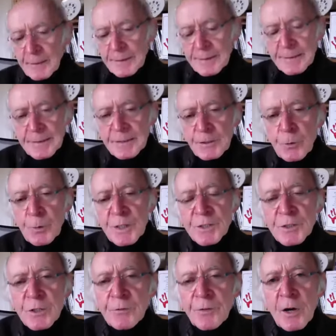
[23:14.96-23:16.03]
is this
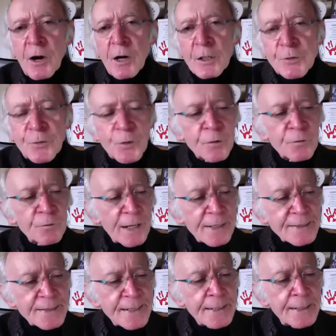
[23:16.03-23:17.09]
question of the Oxford
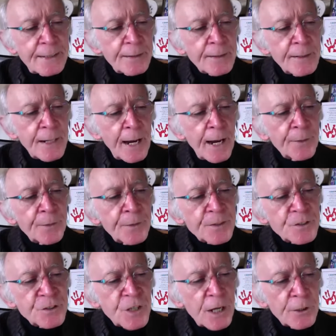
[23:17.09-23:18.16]
vaccine and the
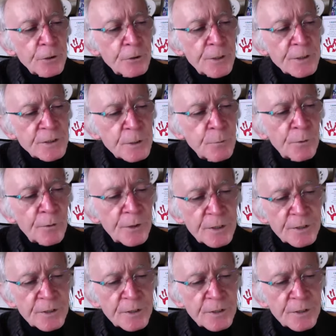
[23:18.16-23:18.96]
shadow that's come over.